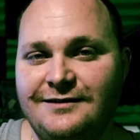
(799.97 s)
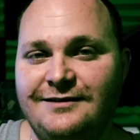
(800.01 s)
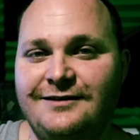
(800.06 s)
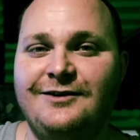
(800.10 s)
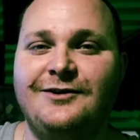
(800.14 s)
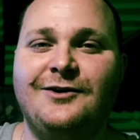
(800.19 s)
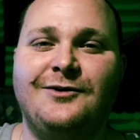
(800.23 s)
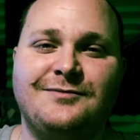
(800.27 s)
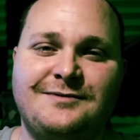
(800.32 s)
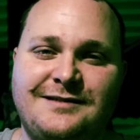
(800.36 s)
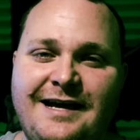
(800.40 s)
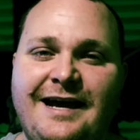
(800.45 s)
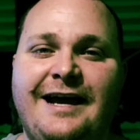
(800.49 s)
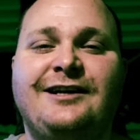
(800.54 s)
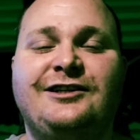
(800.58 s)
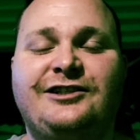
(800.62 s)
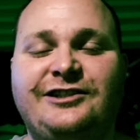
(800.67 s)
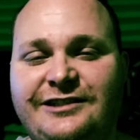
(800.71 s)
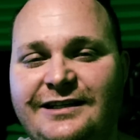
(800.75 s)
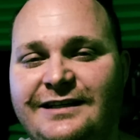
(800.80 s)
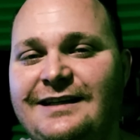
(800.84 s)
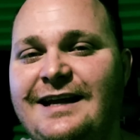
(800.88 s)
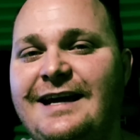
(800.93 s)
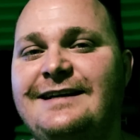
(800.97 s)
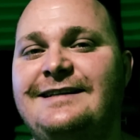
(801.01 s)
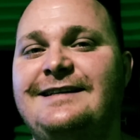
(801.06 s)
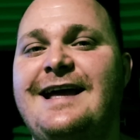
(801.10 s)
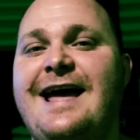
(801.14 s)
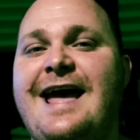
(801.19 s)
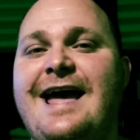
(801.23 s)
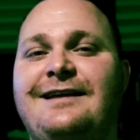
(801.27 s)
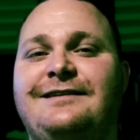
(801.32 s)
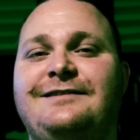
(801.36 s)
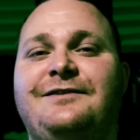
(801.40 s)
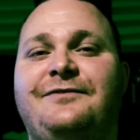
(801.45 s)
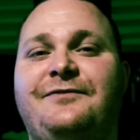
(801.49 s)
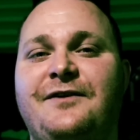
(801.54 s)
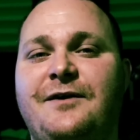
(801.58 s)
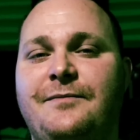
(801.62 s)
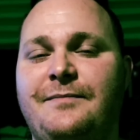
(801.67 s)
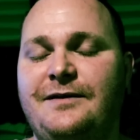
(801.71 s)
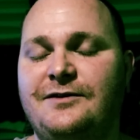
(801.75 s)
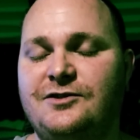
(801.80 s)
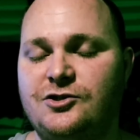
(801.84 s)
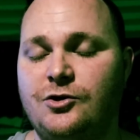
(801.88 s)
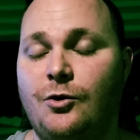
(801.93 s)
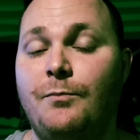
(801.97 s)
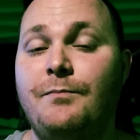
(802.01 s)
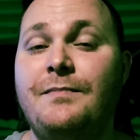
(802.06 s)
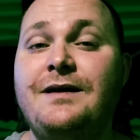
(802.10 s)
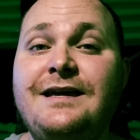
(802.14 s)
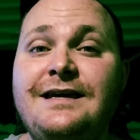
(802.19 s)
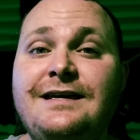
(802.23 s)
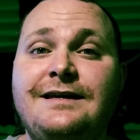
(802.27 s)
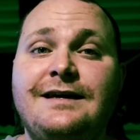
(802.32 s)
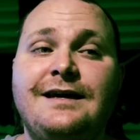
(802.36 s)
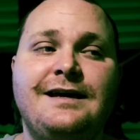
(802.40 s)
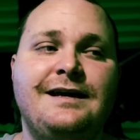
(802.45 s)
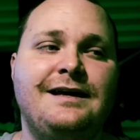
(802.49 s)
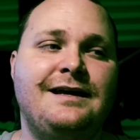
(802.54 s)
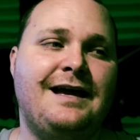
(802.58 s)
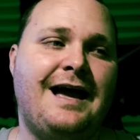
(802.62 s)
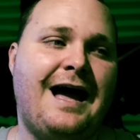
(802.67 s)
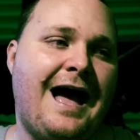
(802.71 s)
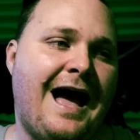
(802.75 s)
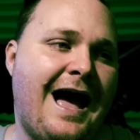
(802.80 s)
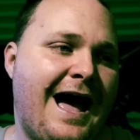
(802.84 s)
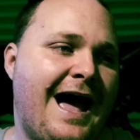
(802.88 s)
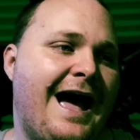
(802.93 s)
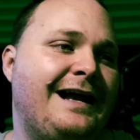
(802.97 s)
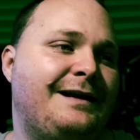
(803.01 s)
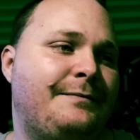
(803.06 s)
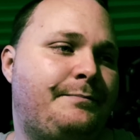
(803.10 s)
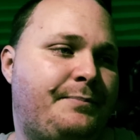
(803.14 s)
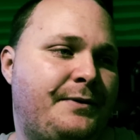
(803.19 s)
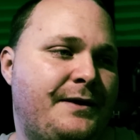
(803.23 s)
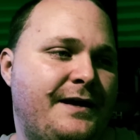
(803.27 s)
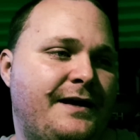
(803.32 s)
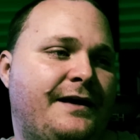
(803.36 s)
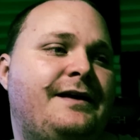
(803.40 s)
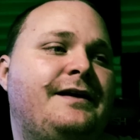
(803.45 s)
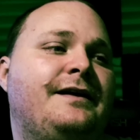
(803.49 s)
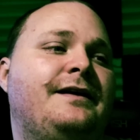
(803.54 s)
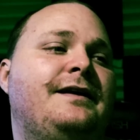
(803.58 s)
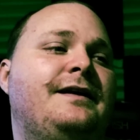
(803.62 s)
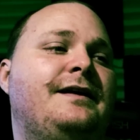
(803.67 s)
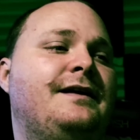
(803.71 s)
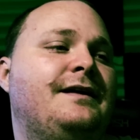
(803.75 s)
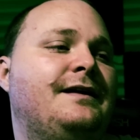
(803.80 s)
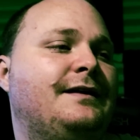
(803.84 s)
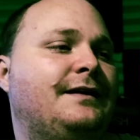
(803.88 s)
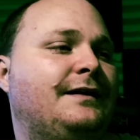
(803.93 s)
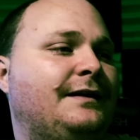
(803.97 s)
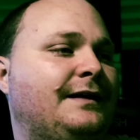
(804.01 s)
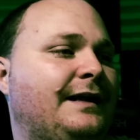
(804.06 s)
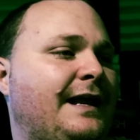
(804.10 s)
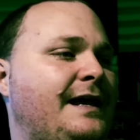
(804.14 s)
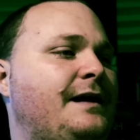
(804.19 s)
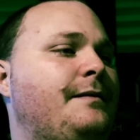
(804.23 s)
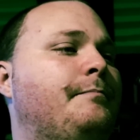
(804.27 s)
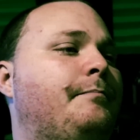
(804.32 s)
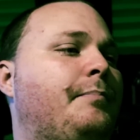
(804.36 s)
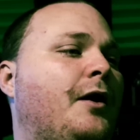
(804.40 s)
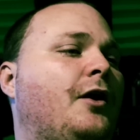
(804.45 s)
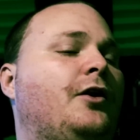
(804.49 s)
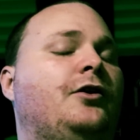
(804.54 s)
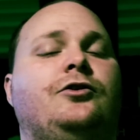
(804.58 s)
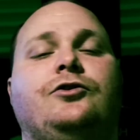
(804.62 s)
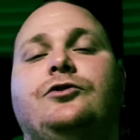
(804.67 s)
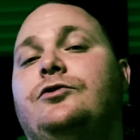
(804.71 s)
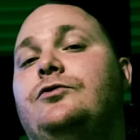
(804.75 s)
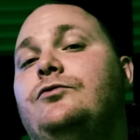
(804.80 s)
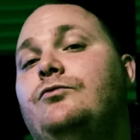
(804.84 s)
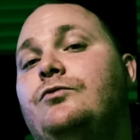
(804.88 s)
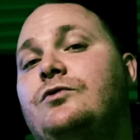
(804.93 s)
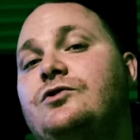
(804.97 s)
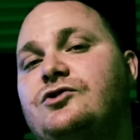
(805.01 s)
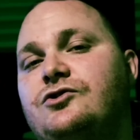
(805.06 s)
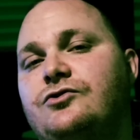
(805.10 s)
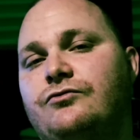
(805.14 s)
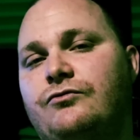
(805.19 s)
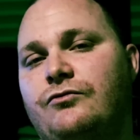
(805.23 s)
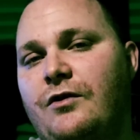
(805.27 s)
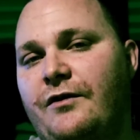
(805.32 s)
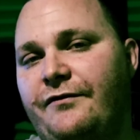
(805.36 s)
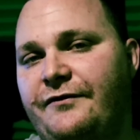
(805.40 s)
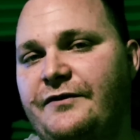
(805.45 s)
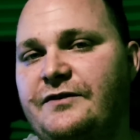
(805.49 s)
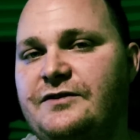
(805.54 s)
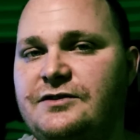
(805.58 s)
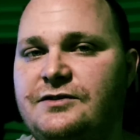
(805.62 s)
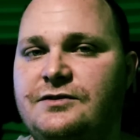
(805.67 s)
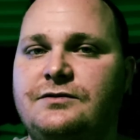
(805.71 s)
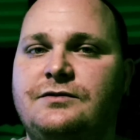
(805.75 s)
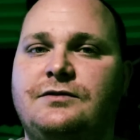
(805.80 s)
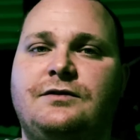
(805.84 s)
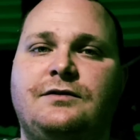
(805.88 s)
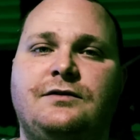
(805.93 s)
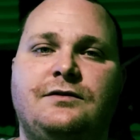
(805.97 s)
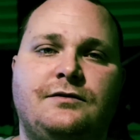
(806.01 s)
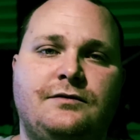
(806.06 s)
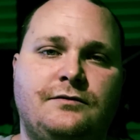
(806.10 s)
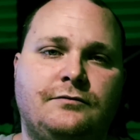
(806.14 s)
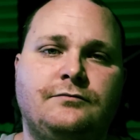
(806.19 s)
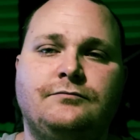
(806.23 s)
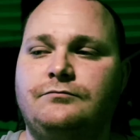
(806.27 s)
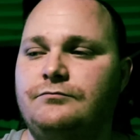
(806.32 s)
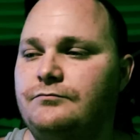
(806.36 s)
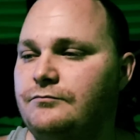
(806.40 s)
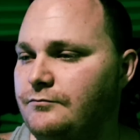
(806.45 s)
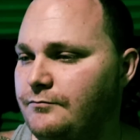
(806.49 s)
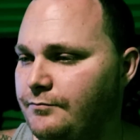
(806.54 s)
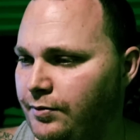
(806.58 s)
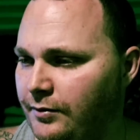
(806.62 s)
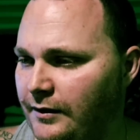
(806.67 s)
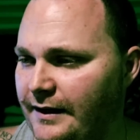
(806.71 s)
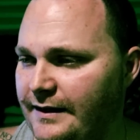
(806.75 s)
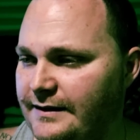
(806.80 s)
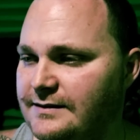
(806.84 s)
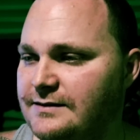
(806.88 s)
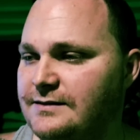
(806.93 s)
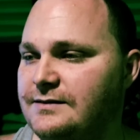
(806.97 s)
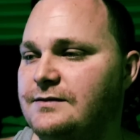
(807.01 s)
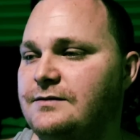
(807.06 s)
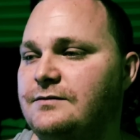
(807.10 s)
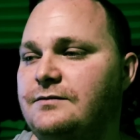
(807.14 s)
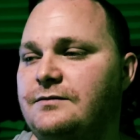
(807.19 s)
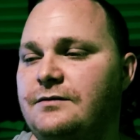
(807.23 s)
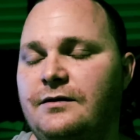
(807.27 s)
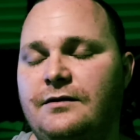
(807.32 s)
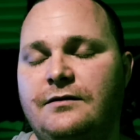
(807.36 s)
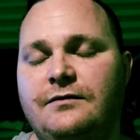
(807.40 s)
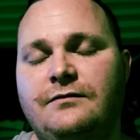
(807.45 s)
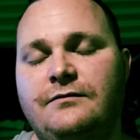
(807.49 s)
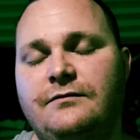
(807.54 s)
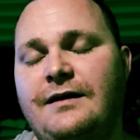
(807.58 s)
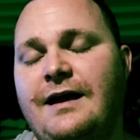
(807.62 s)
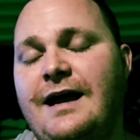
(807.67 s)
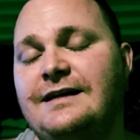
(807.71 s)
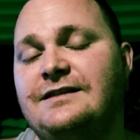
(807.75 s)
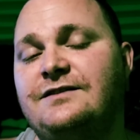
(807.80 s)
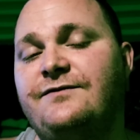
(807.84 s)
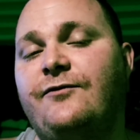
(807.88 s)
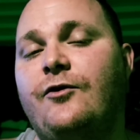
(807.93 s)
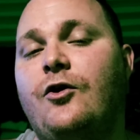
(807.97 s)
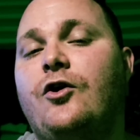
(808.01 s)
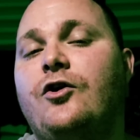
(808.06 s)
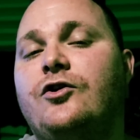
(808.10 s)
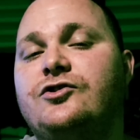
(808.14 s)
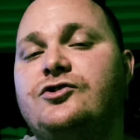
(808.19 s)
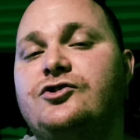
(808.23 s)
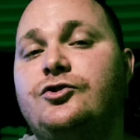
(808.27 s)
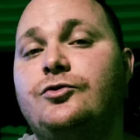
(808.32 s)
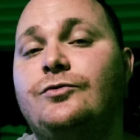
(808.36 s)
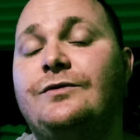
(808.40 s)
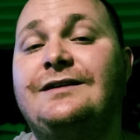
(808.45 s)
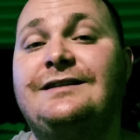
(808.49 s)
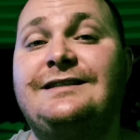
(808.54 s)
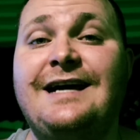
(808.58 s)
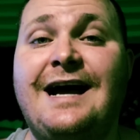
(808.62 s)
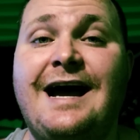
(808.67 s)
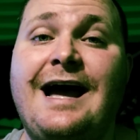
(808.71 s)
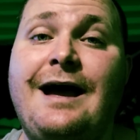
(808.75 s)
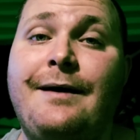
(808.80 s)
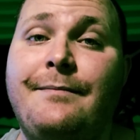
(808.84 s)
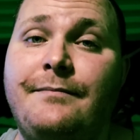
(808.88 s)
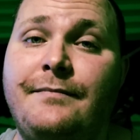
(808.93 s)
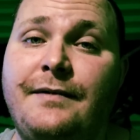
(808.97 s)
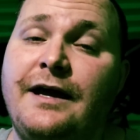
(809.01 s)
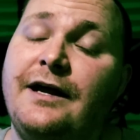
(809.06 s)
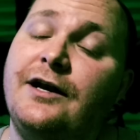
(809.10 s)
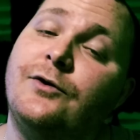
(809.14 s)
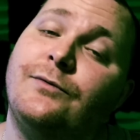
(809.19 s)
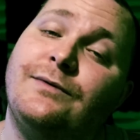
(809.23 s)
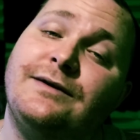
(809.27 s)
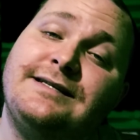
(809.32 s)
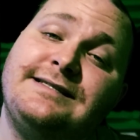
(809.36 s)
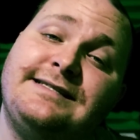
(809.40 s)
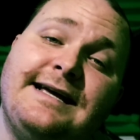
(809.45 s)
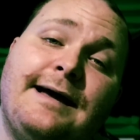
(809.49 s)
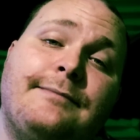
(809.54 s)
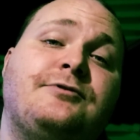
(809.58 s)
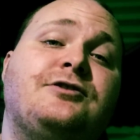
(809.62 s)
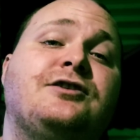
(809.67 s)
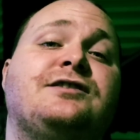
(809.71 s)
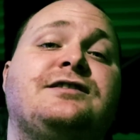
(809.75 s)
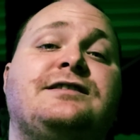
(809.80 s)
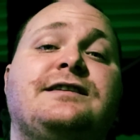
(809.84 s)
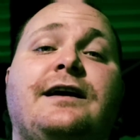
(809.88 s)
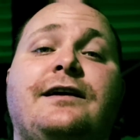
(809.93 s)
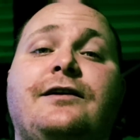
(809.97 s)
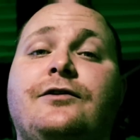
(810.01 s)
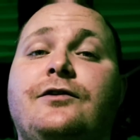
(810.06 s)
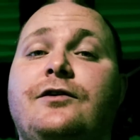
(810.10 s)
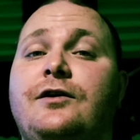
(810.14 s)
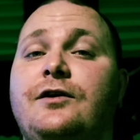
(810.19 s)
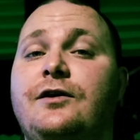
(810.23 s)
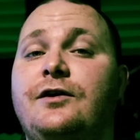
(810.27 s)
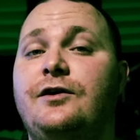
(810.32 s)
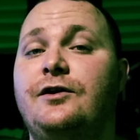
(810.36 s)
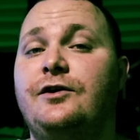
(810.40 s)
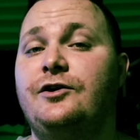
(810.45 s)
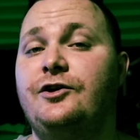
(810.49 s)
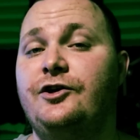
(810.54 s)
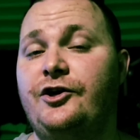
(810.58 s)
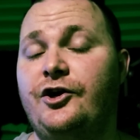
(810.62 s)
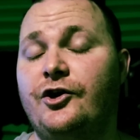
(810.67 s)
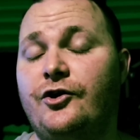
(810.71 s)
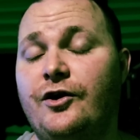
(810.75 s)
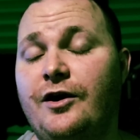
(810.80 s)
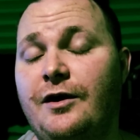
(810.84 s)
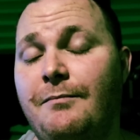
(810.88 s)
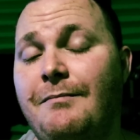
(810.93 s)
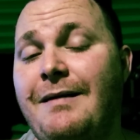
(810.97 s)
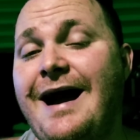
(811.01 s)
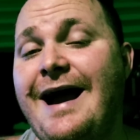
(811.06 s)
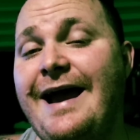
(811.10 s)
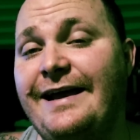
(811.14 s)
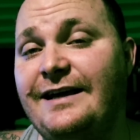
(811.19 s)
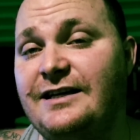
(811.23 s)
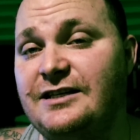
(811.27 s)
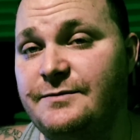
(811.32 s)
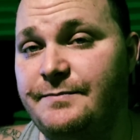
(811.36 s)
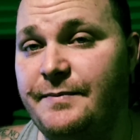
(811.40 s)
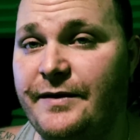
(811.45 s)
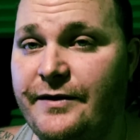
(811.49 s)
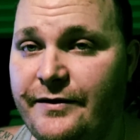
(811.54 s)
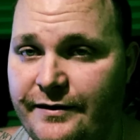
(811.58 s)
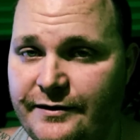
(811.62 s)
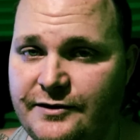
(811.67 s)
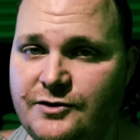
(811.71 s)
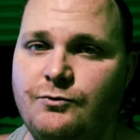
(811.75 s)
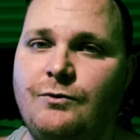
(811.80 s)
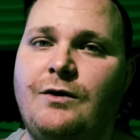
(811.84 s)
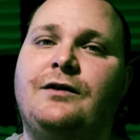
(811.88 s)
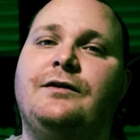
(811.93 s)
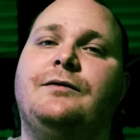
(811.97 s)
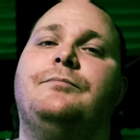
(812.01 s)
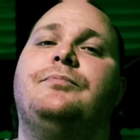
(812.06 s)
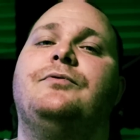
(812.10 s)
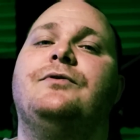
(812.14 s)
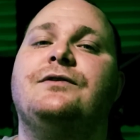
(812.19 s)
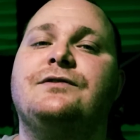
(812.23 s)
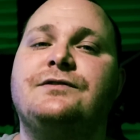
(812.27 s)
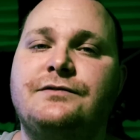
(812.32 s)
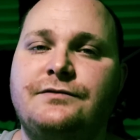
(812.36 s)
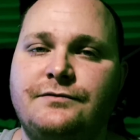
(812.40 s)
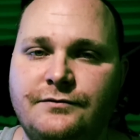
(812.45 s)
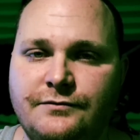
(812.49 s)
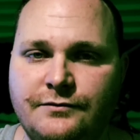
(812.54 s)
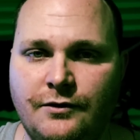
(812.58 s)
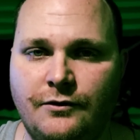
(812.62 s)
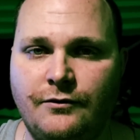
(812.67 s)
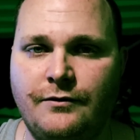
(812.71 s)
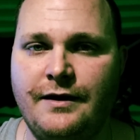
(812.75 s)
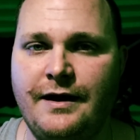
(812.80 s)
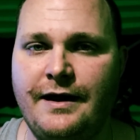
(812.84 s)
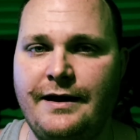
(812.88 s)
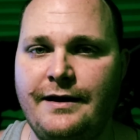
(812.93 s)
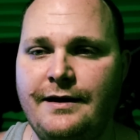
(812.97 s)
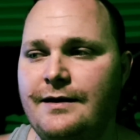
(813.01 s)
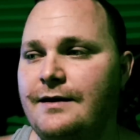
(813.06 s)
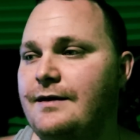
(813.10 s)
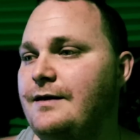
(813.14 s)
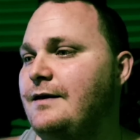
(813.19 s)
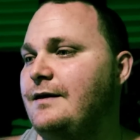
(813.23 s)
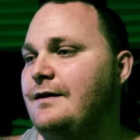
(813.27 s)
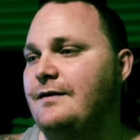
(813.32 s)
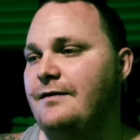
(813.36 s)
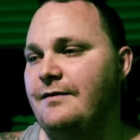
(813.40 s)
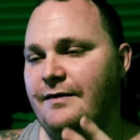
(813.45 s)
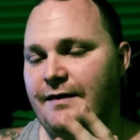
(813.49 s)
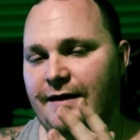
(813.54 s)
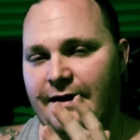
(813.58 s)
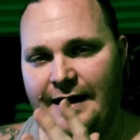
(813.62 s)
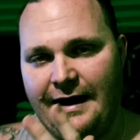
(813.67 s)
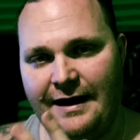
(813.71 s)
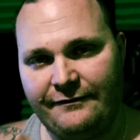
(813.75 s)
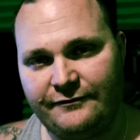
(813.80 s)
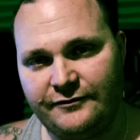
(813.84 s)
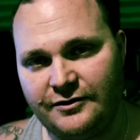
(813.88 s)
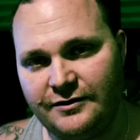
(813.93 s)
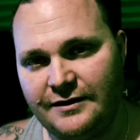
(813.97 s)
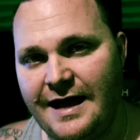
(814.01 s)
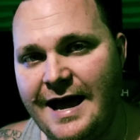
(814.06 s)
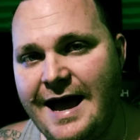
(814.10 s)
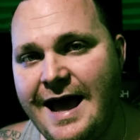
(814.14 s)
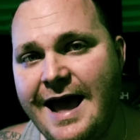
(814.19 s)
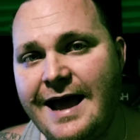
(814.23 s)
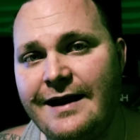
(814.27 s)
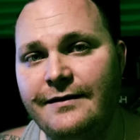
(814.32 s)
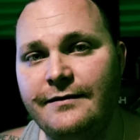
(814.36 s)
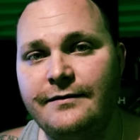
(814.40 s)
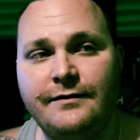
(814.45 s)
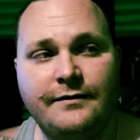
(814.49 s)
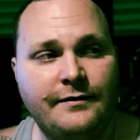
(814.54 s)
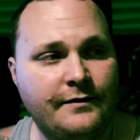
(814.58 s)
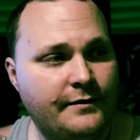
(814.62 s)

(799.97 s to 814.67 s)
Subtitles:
You know what I'm saying? Shit like that. You feel me? So me, I'd pick Lake Butler was the roughest place as far as doing time in a reception center during my experience while in prison. Okay? Then after that,